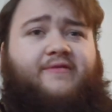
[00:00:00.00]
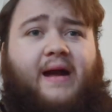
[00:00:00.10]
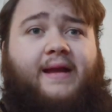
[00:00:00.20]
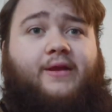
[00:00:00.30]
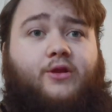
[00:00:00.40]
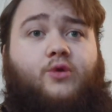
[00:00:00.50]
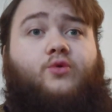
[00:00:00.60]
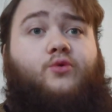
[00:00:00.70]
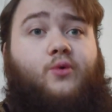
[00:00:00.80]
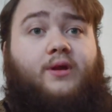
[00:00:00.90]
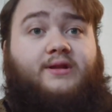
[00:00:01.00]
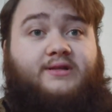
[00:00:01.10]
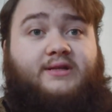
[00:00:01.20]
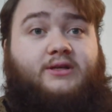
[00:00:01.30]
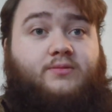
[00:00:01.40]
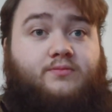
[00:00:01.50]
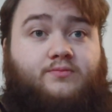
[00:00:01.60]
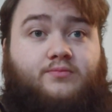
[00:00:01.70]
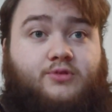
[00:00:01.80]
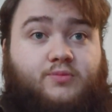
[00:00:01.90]
fine, good quality
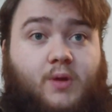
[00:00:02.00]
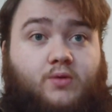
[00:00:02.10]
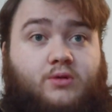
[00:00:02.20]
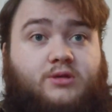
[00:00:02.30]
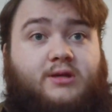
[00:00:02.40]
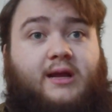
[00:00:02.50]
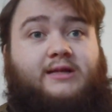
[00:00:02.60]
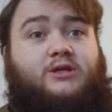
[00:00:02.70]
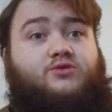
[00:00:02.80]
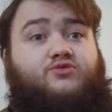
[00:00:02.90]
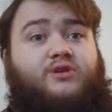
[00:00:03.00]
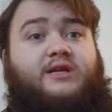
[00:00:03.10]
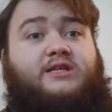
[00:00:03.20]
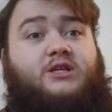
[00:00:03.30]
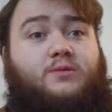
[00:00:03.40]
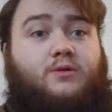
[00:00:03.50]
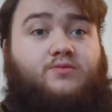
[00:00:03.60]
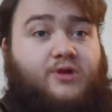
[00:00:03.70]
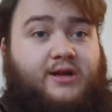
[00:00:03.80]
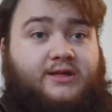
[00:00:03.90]
smokes at a reasonable
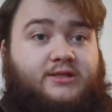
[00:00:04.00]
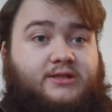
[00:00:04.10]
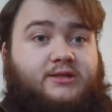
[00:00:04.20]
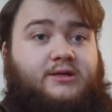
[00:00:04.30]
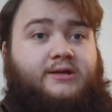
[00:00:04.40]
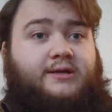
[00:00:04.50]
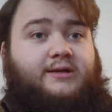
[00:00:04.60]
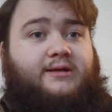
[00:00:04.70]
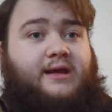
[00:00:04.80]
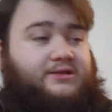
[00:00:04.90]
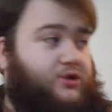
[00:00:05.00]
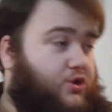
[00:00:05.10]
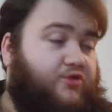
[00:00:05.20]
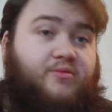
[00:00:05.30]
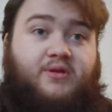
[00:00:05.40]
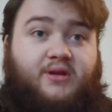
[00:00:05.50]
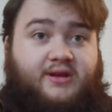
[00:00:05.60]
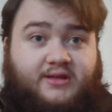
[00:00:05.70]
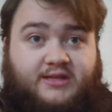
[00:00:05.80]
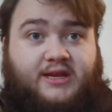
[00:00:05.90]
price, as the government
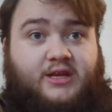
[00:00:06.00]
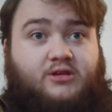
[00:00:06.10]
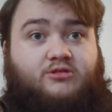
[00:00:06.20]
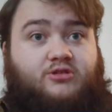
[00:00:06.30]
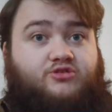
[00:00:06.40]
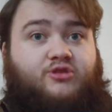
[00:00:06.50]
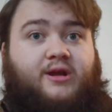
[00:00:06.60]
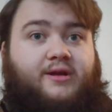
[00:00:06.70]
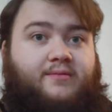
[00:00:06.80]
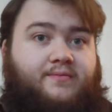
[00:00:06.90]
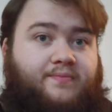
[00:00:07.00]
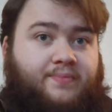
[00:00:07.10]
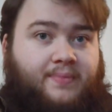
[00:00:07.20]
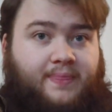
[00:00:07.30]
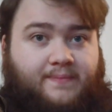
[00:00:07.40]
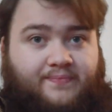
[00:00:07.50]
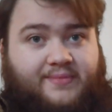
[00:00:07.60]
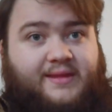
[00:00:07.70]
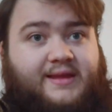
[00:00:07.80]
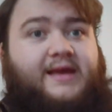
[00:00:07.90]
continues to try and
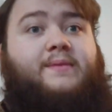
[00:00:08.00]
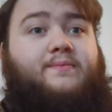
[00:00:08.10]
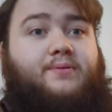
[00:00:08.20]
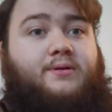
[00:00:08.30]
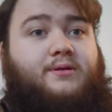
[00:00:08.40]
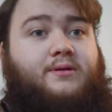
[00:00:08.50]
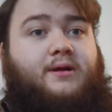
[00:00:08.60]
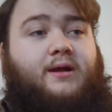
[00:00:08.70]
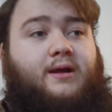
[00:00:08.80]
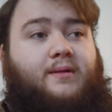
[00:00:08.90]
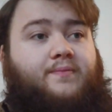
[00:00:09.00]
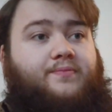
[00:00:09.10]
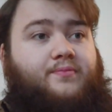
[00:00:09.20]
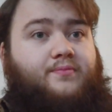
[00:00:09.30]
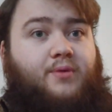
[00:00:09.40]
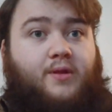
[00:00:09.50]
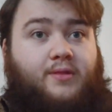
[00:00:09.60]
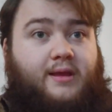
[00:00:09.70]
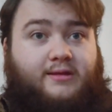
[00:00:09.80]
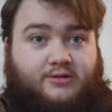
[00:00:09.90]
keep
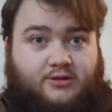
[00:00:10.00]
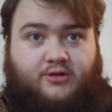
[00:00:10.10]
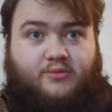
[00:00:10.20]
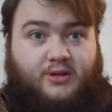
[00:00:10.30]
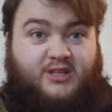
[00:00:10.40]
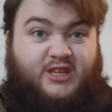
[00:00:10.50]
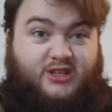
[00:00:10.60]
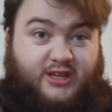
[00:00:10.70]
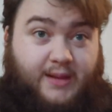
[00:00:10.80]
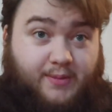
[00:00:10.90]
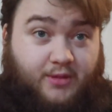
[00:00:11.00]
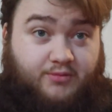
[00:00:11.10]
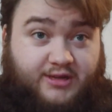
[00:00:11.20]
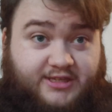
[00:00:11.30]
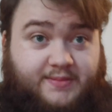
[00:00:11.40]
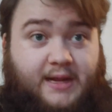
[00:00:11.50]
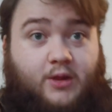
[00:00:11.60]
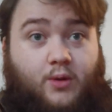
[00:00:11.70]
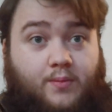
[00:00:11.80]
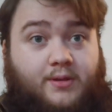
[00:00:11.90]
as the government continues to keep the price of
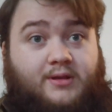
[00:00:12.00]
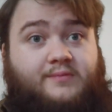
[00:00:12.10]
tobacco up